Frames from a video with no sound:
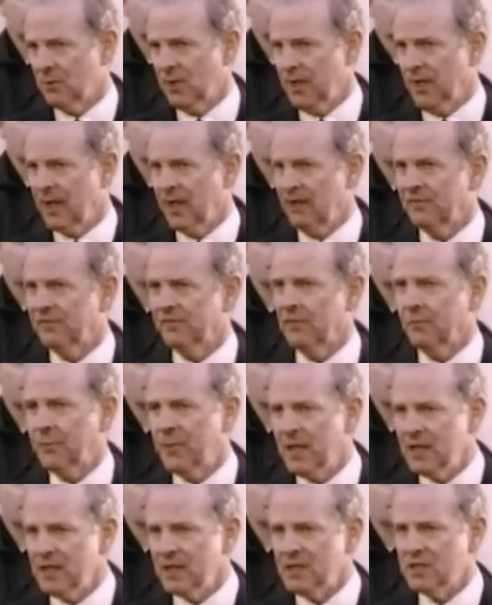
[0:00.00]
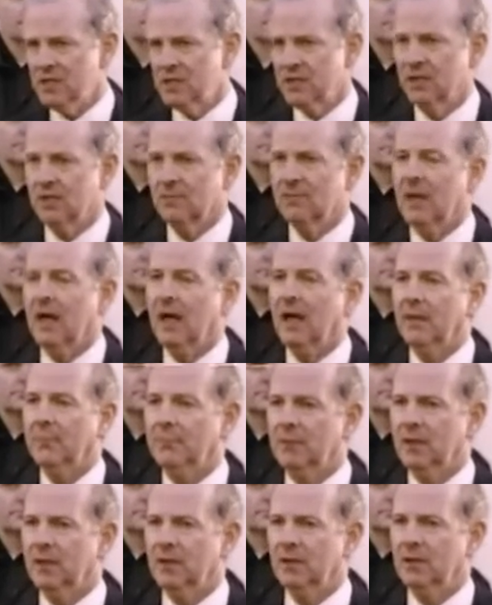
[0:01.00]
that we have for peace, in my
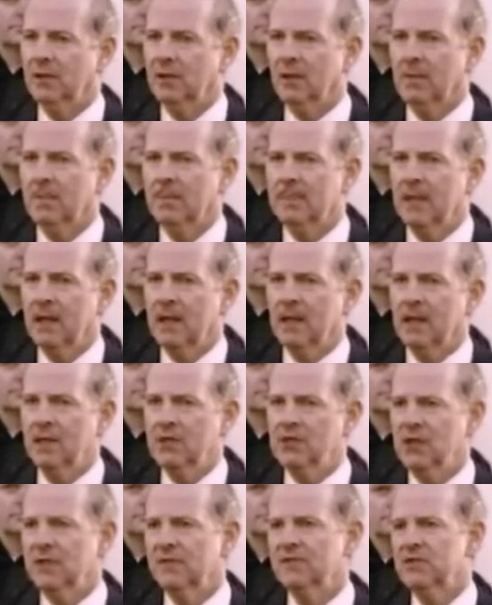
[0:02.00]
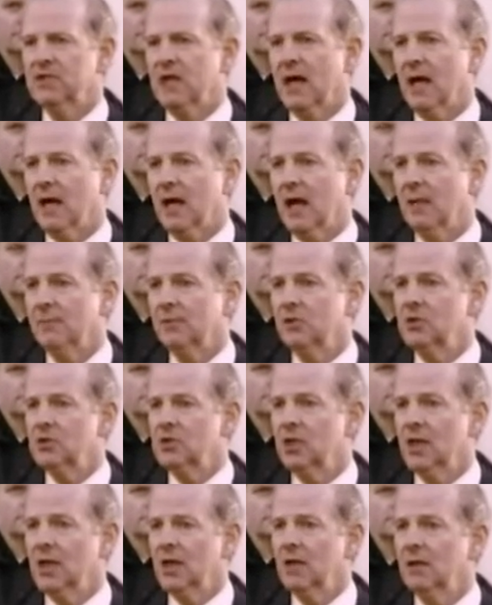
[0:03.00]
opinion, is if Saddam
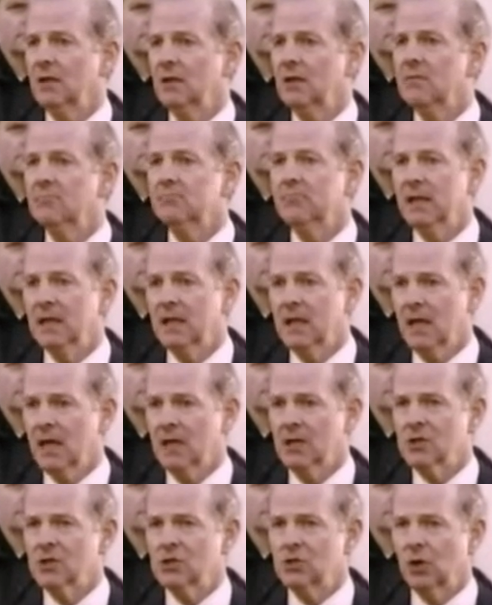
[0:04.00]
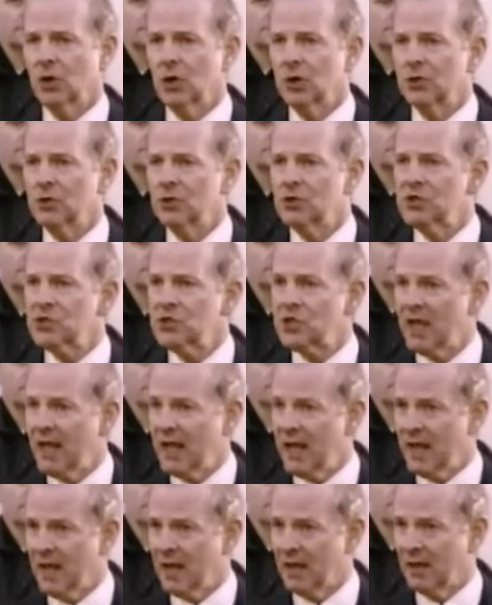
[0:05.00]
Hussein begins to
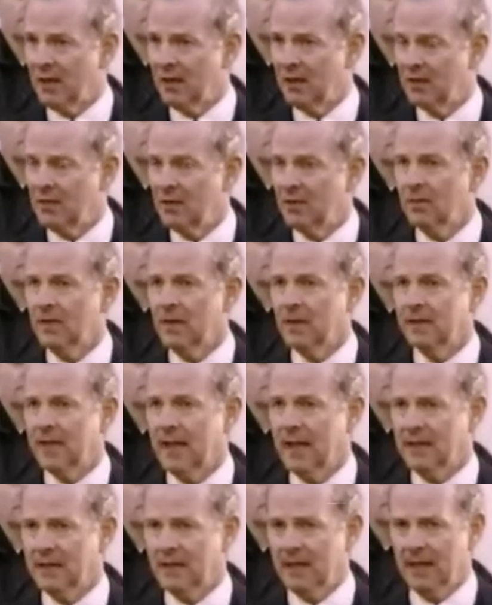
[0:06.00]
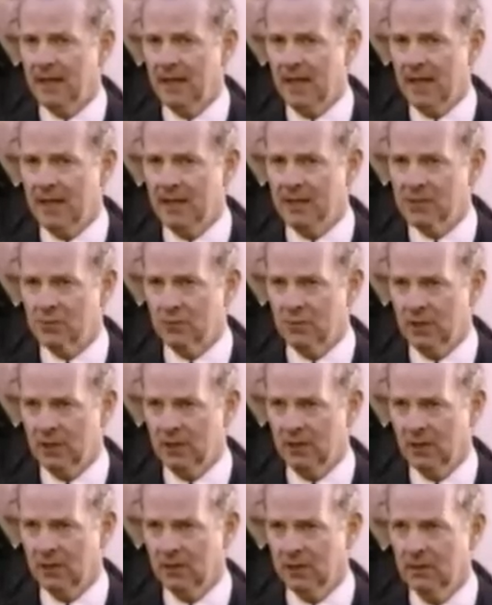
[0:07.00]
understand that that deadline is
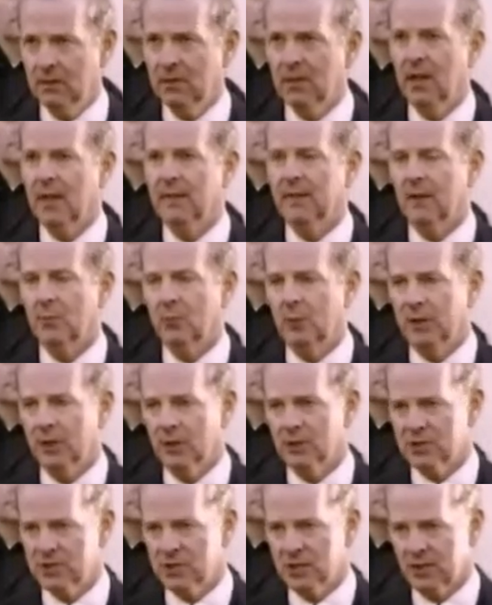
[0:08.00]
real and that we are